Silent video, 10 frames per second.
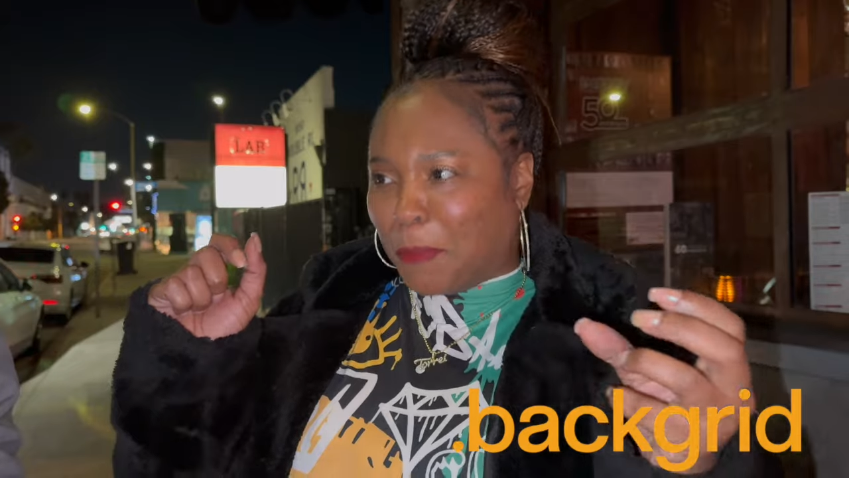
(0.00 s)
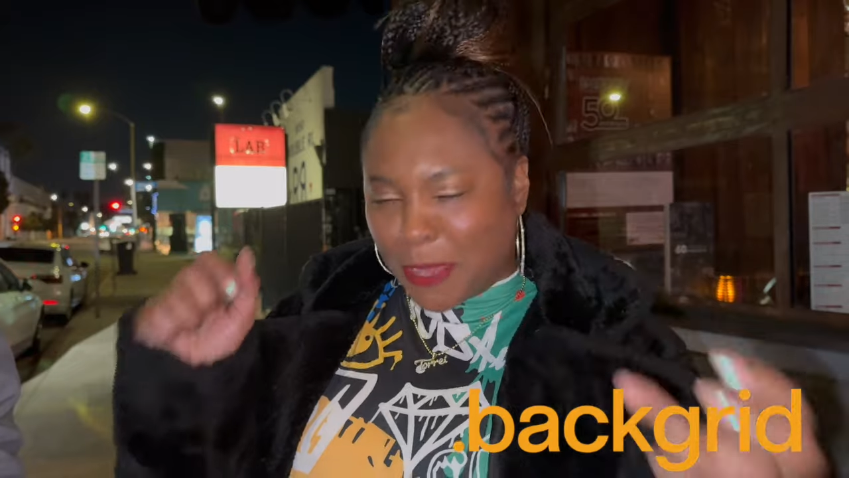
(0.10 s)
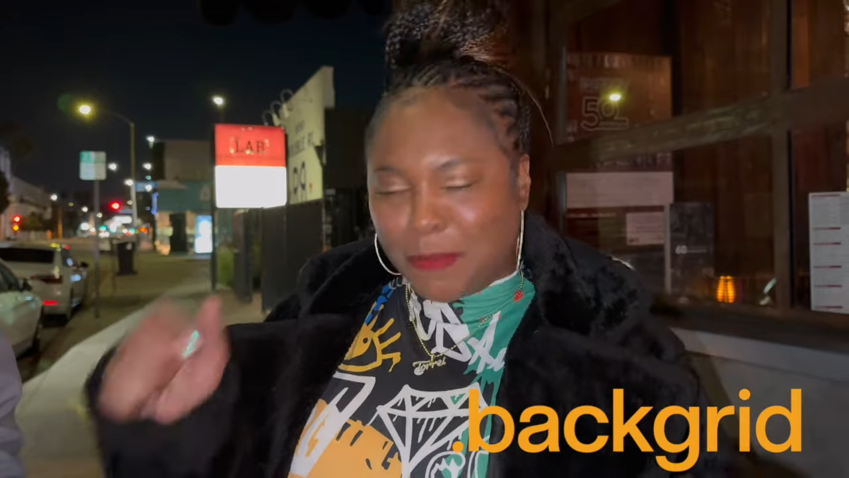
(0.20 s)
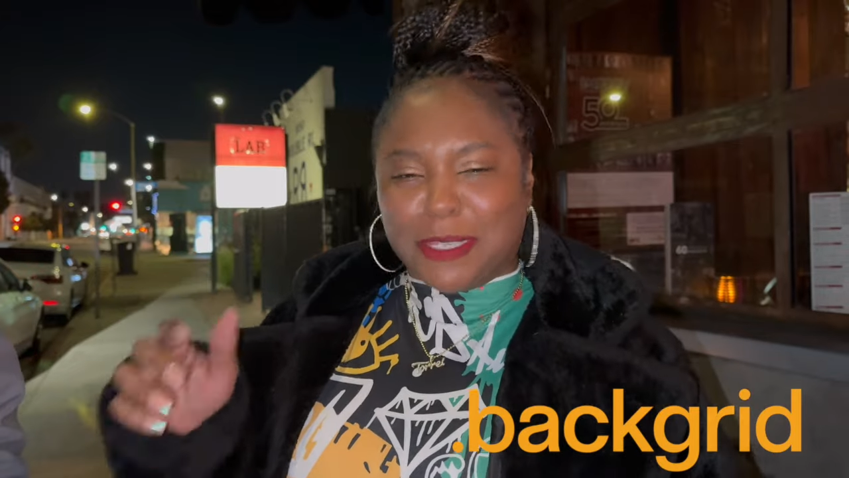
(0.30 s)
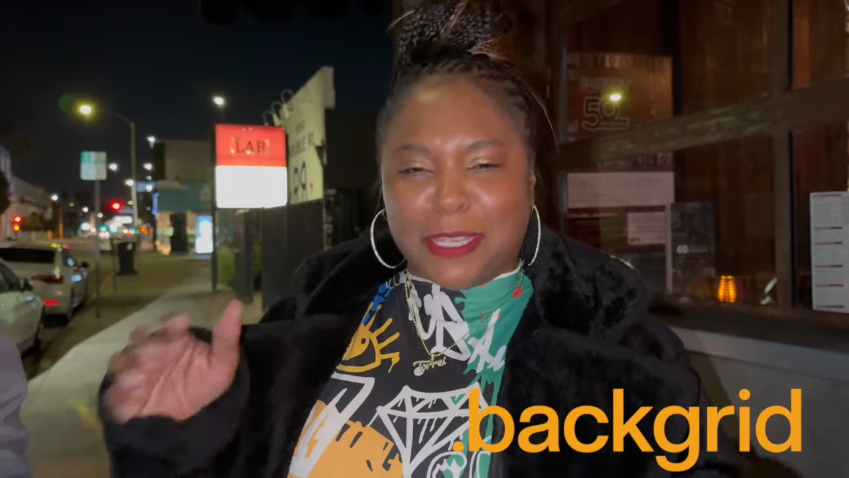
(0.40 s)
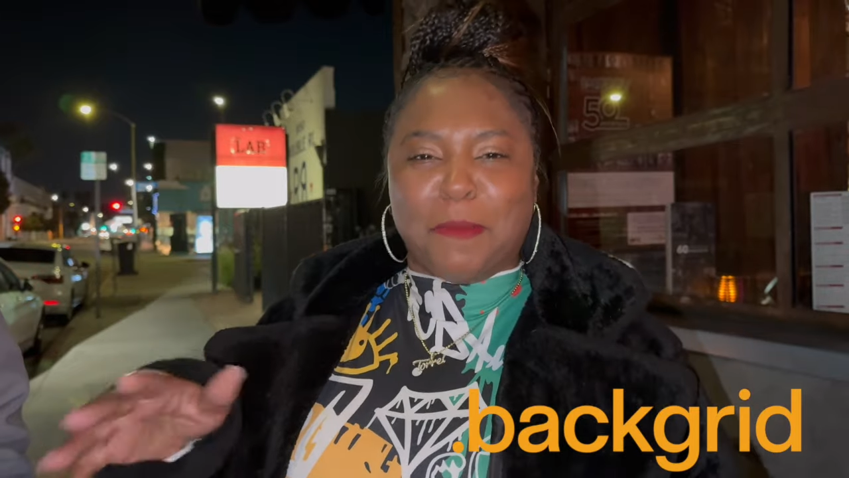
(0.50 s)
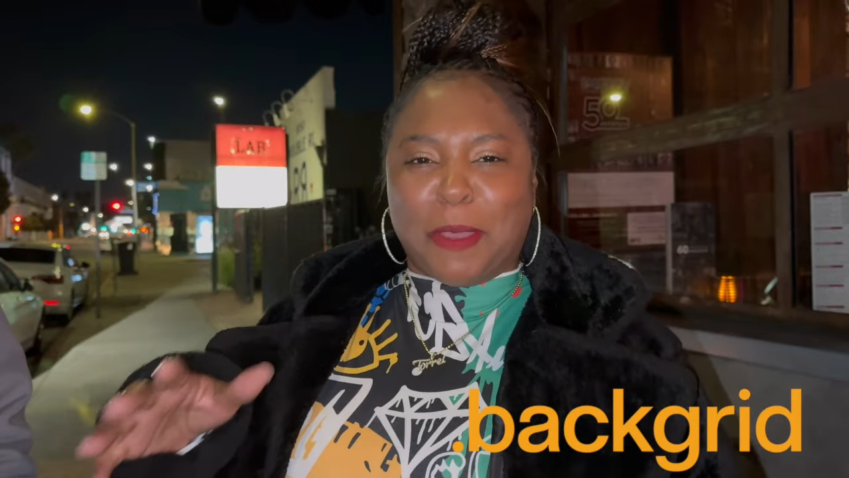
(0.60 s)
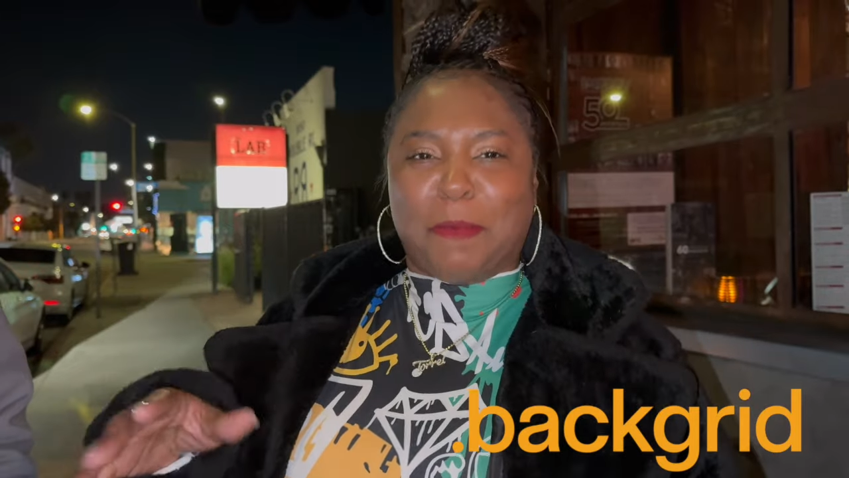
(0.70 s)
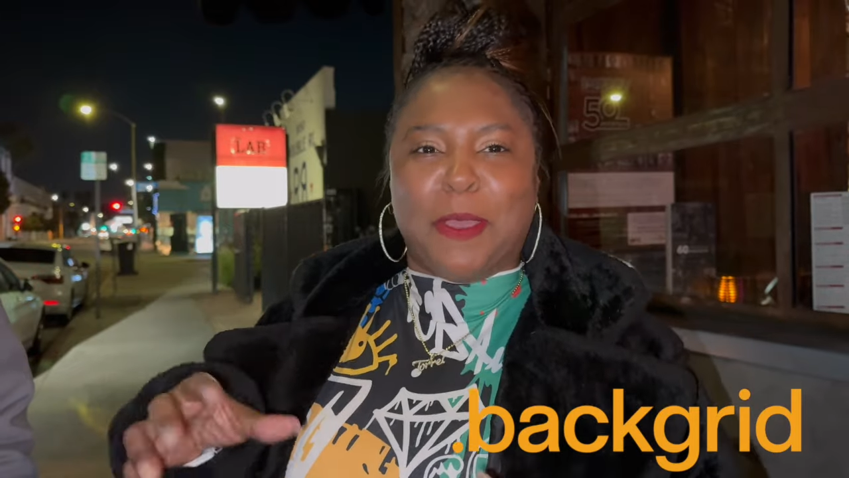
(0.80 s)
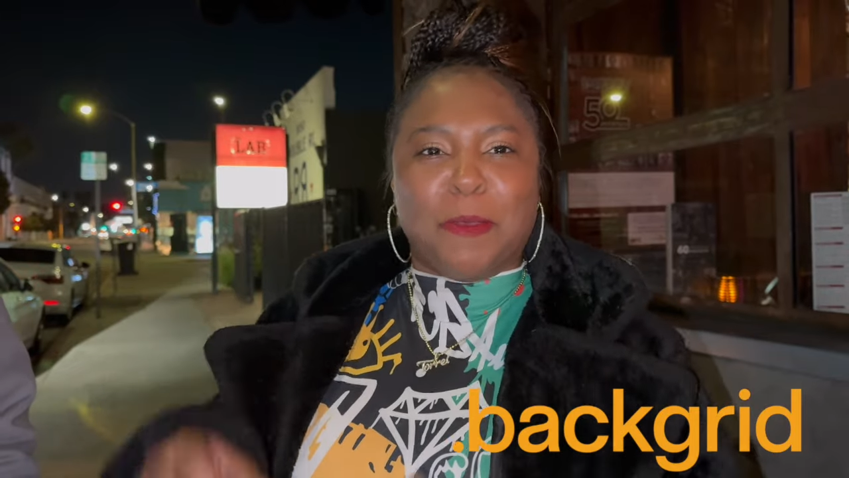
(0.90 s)
babysit my
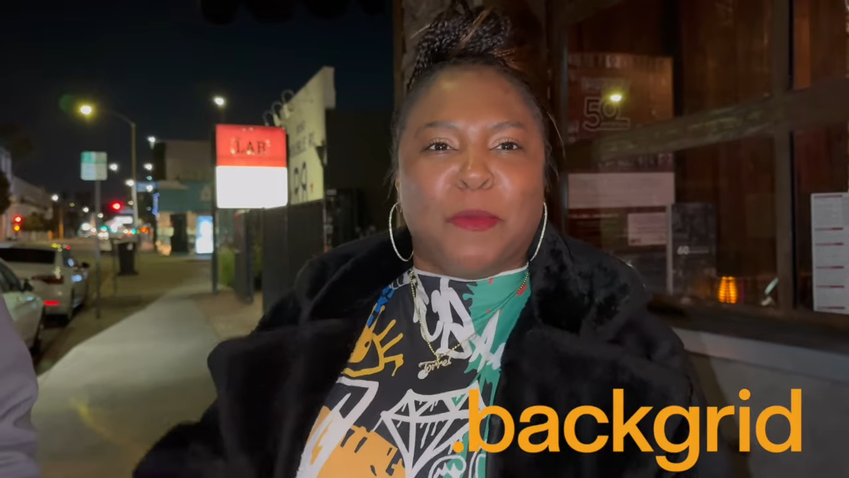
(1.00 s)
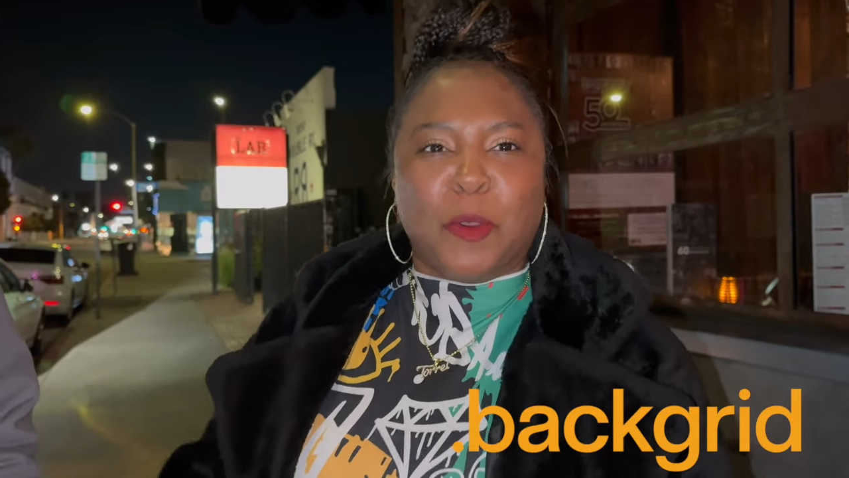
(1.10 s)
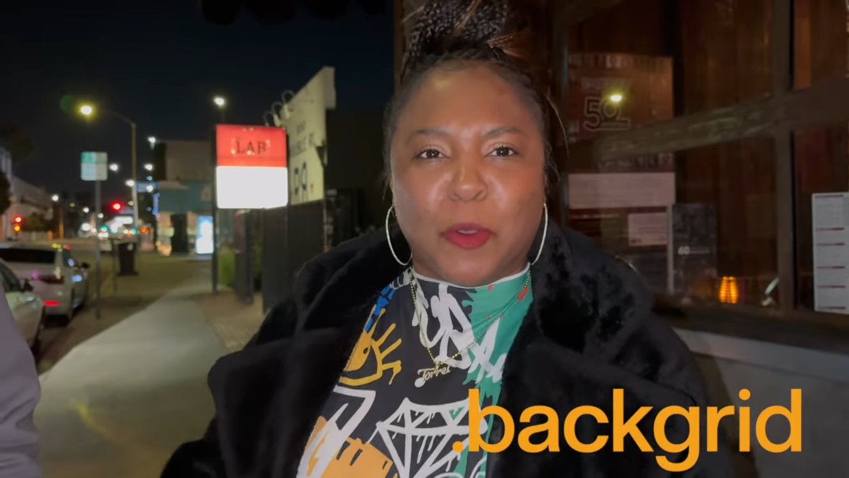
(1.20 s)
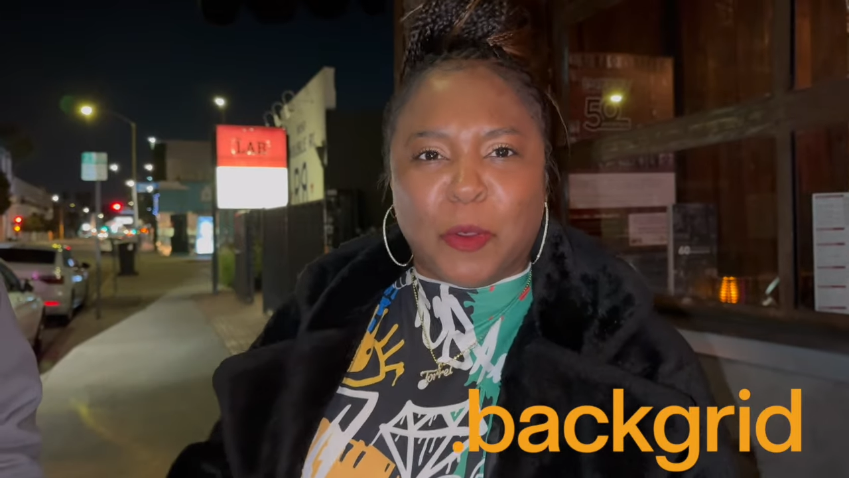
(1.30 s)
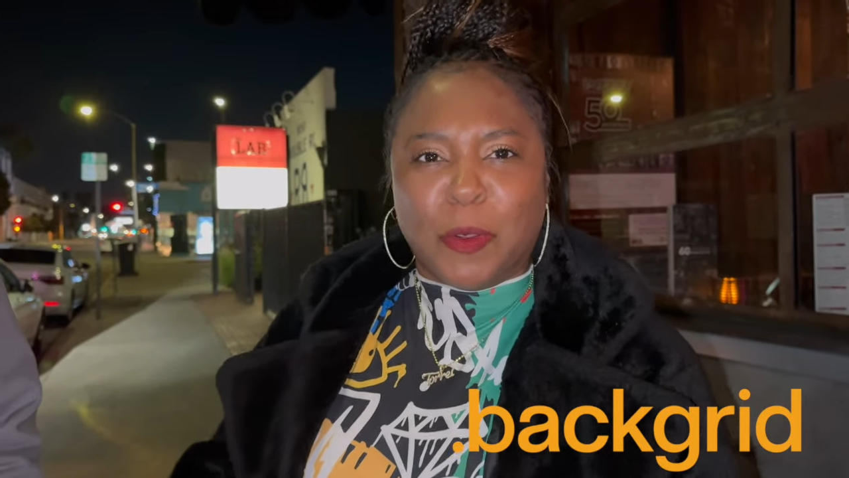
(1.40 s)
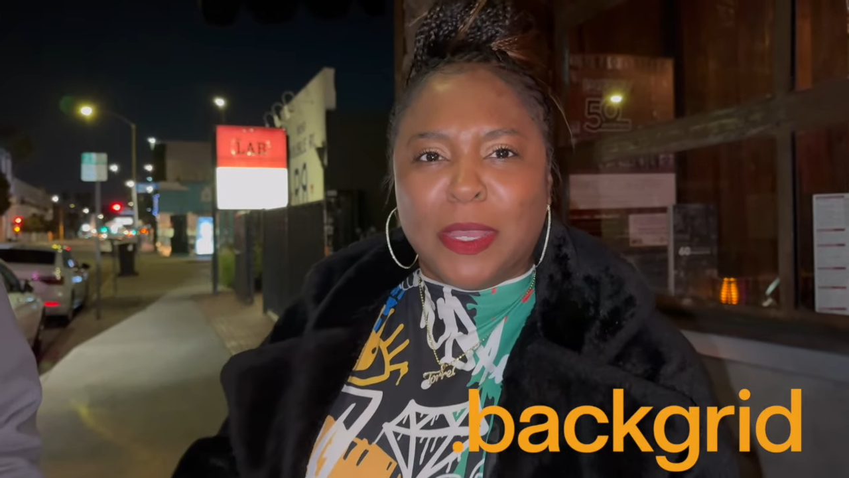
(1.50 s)
pit bull.